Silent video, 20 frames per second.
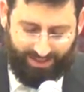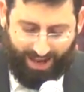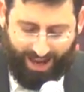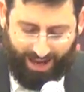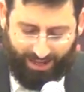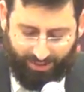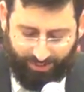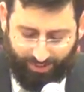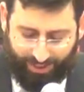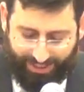
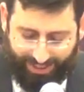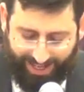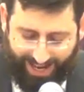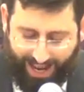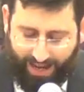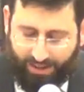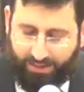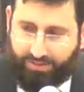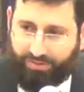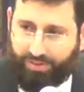How do we
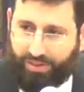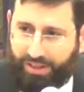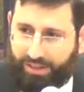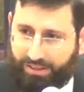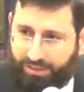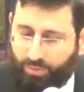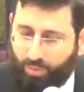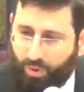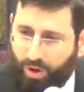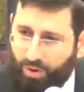account for
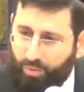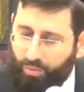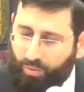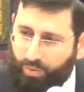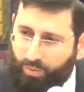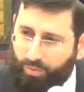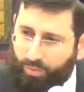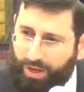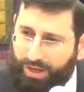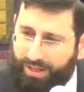this?
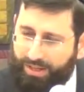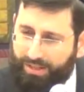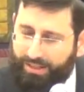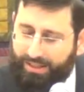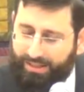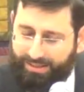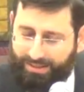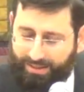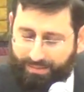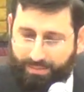What,
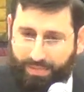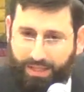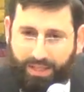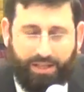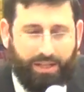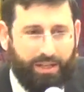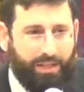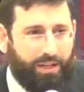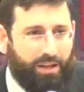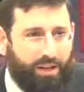what is the
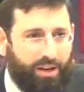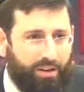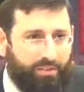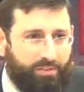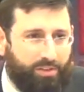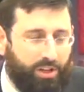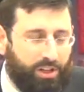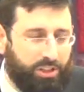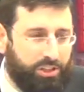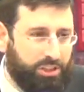meaning
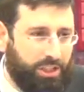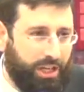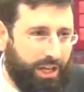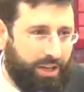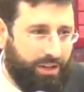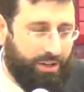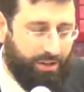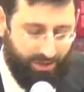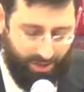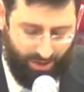of
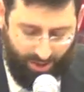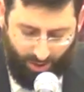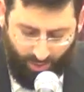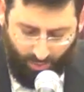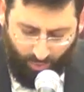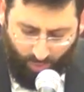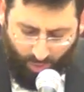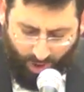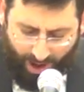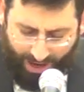Goshen?
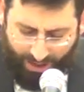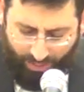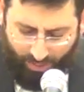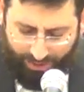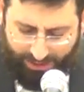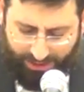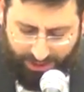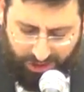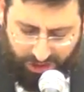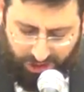Why
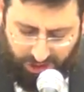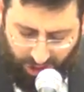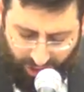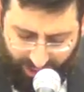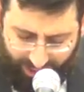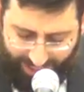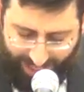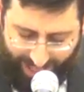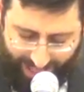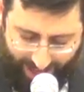was it
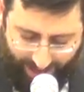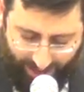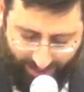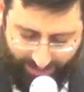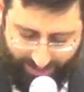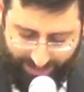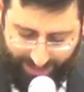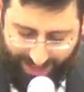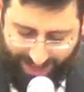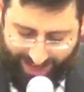jutting
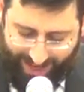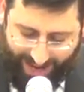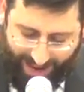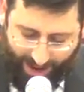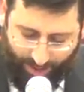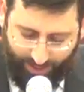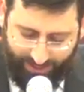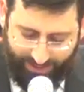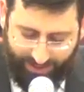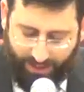out? And
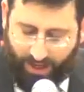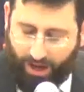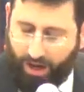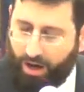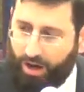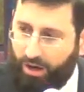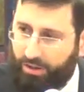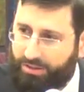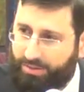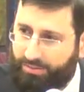how was
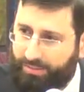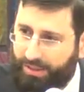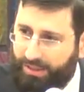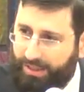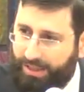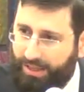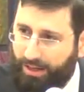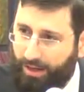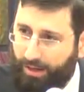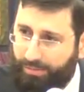it
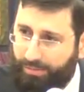ultimately